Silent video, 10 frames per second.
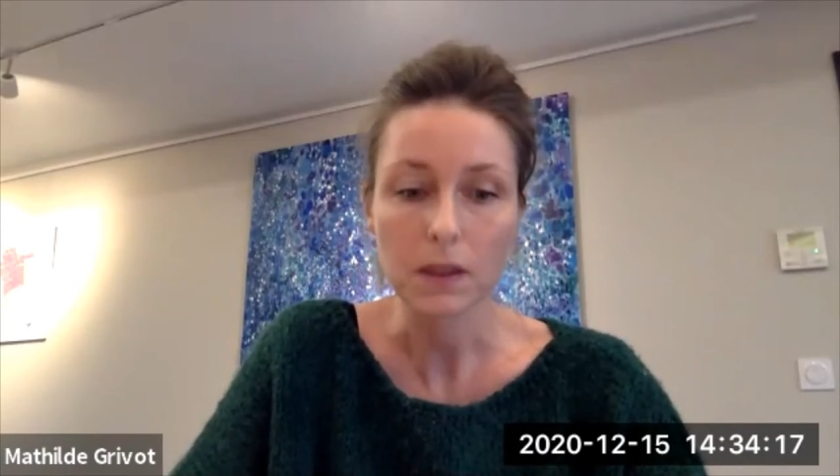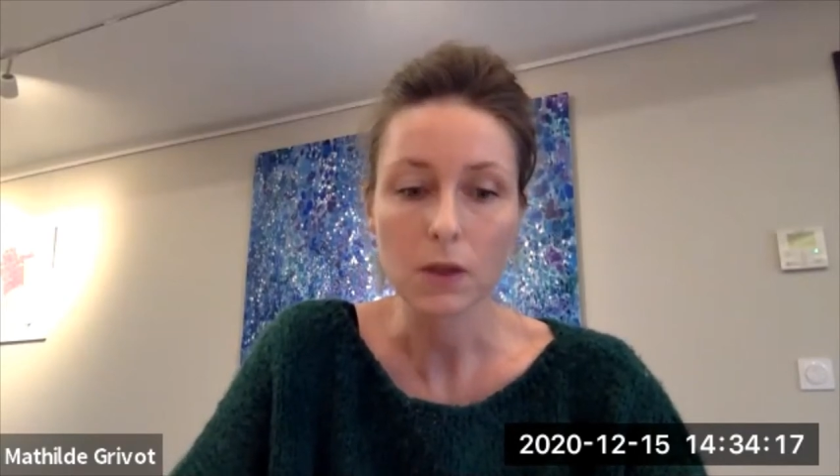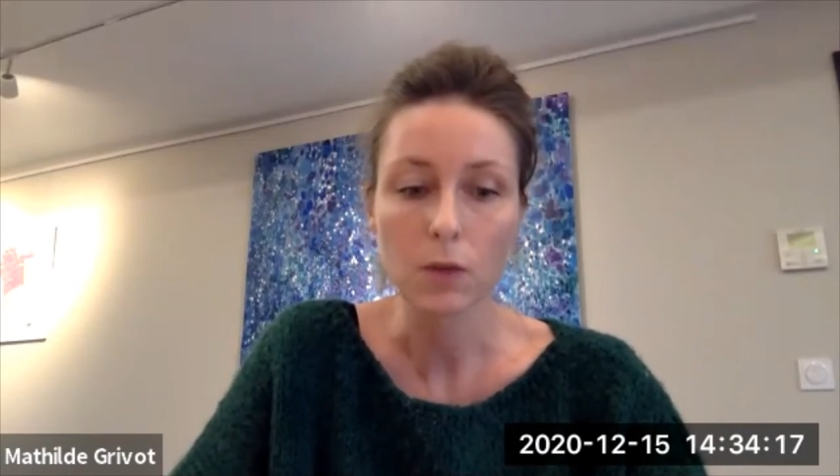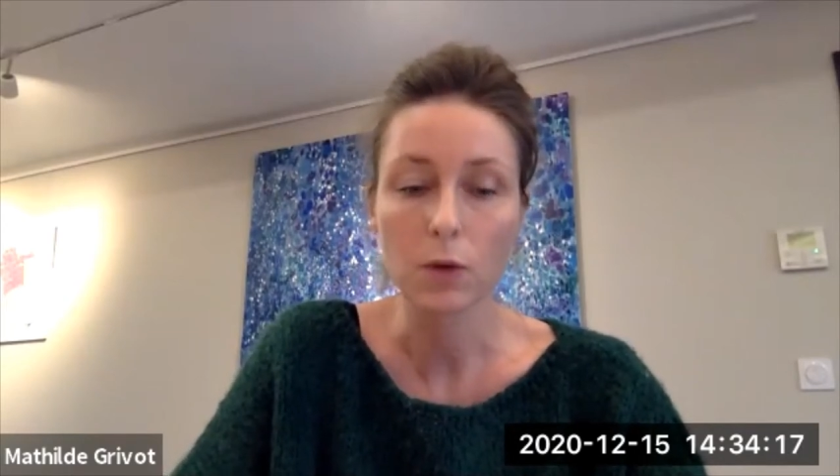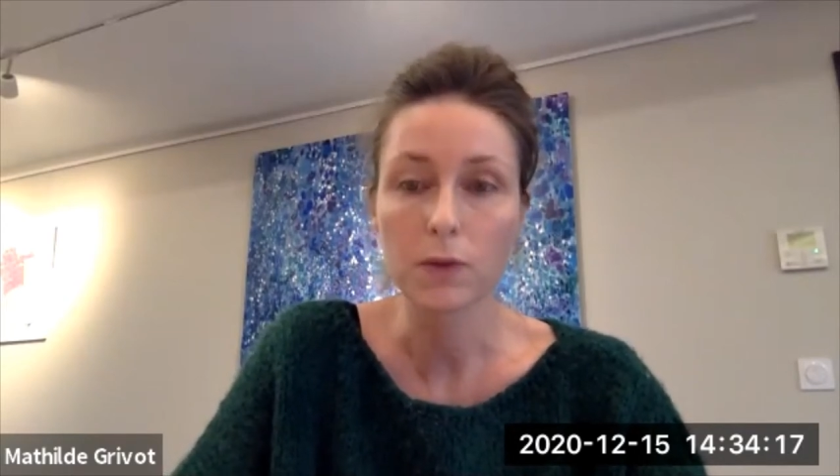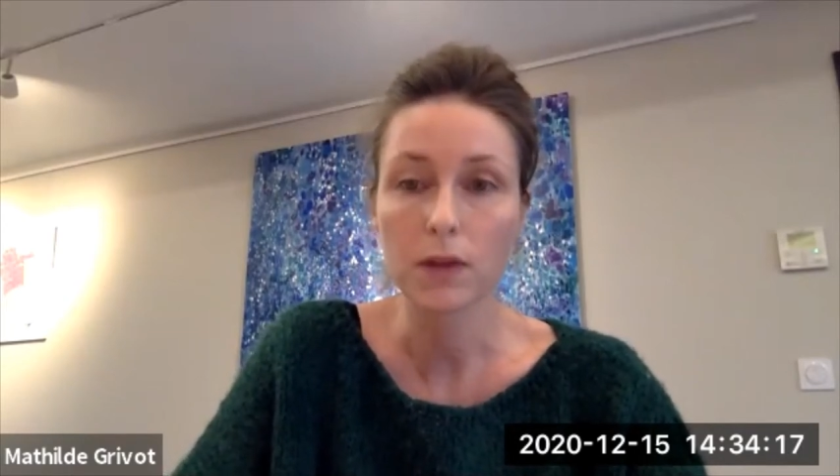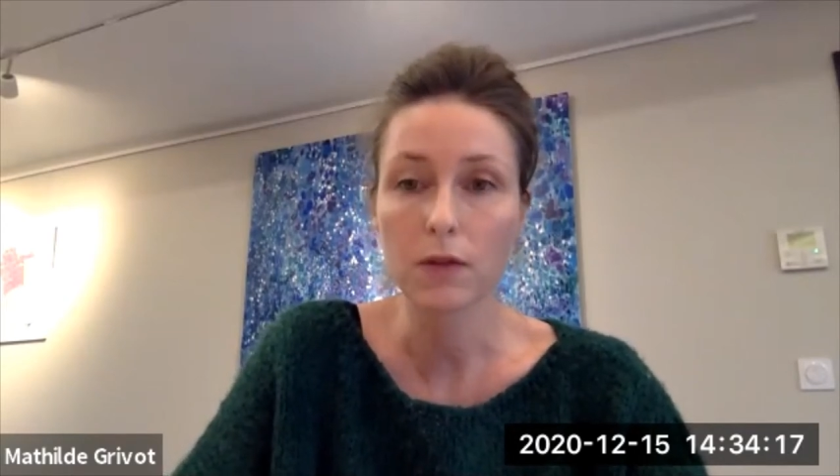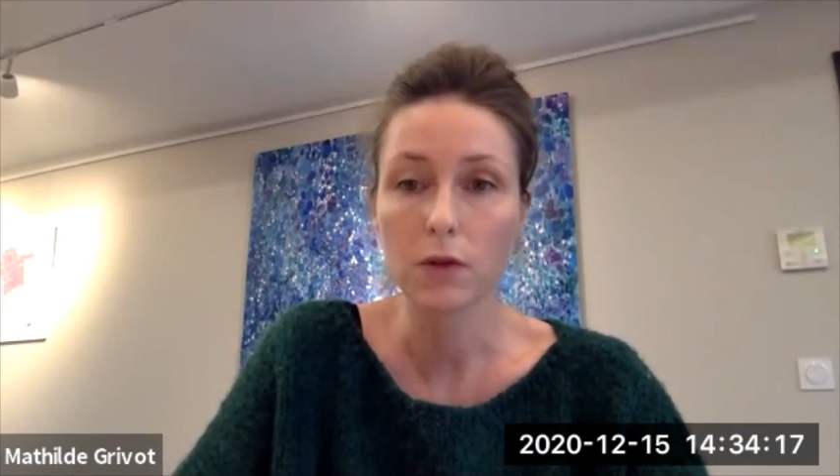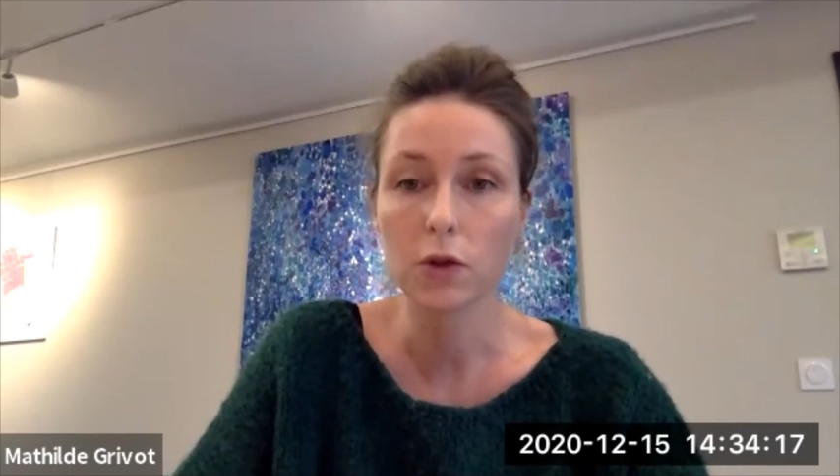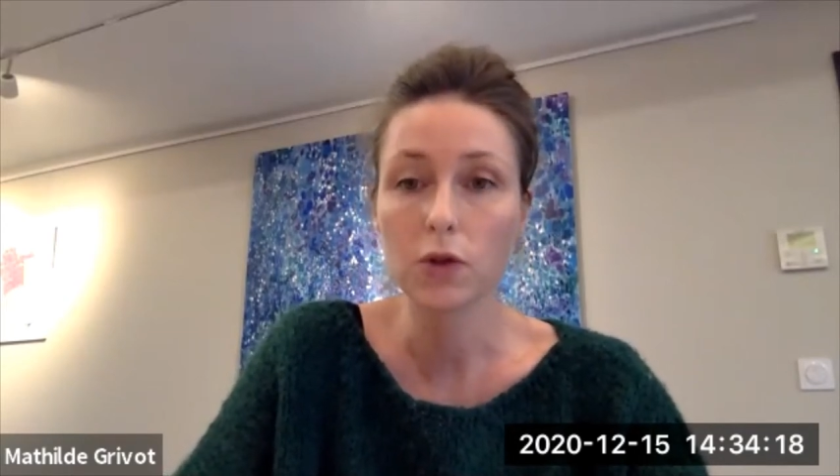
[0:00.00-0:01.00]
we observed
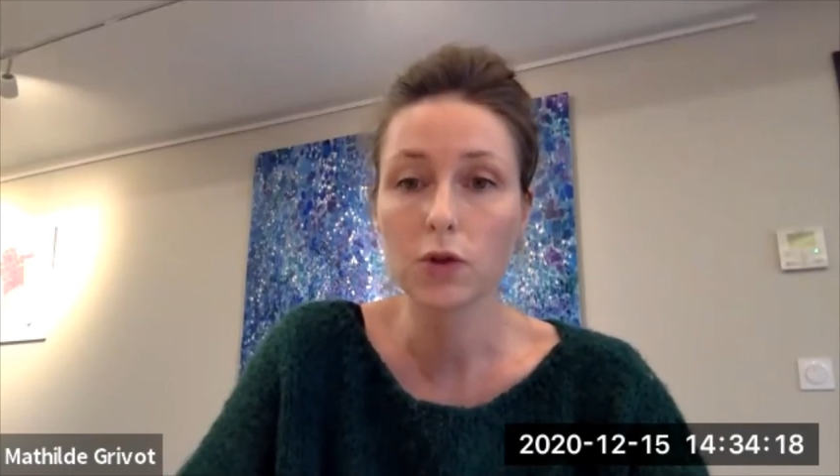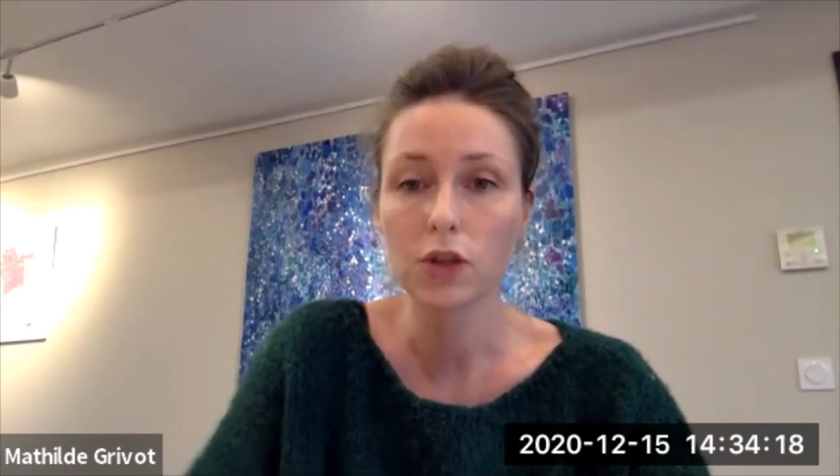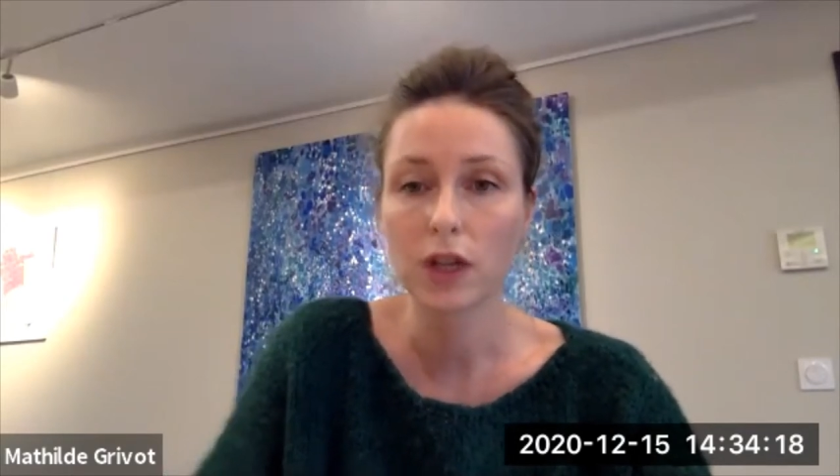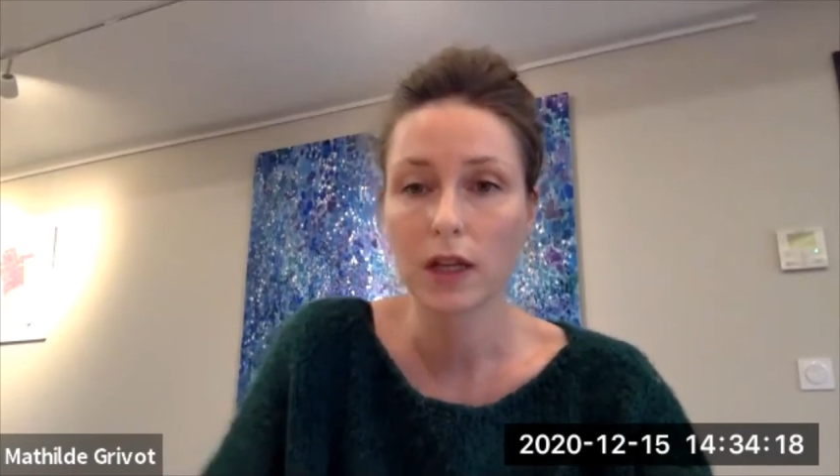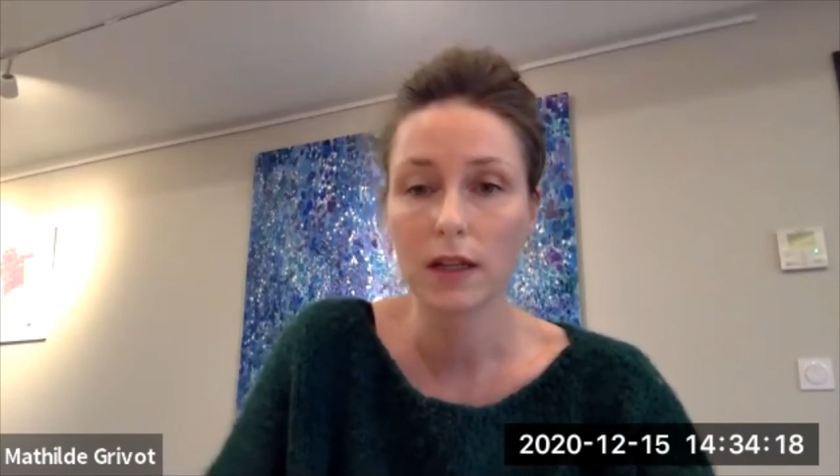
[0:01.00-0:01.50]
a huge